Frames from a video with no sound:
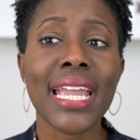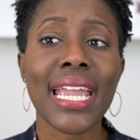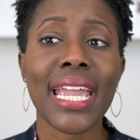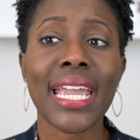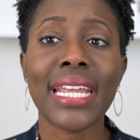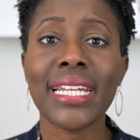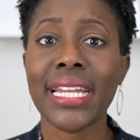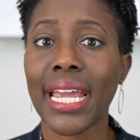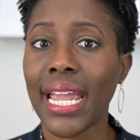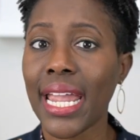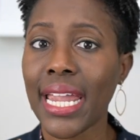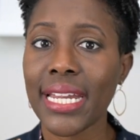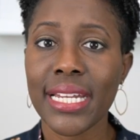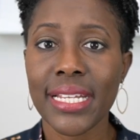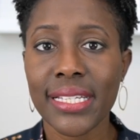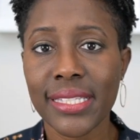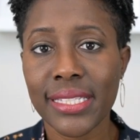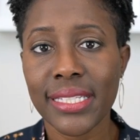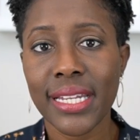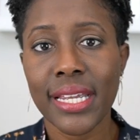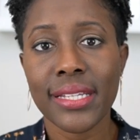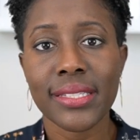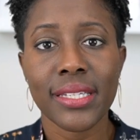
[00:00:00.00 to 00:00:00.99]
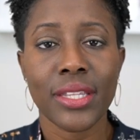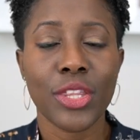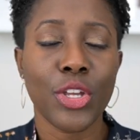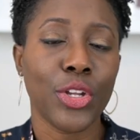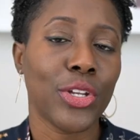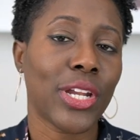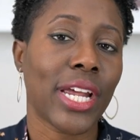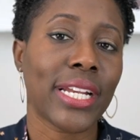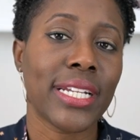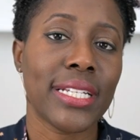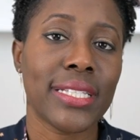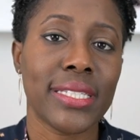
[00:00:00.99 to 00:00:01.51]
in any state in the
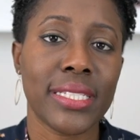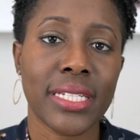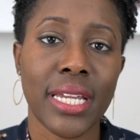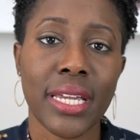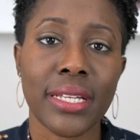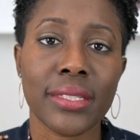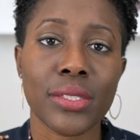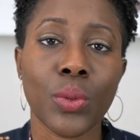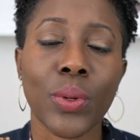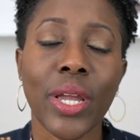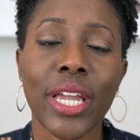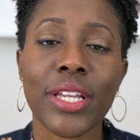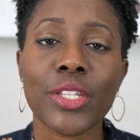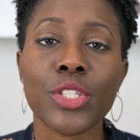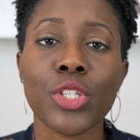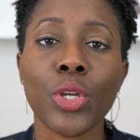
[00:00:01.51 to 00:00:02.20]
United States, okay?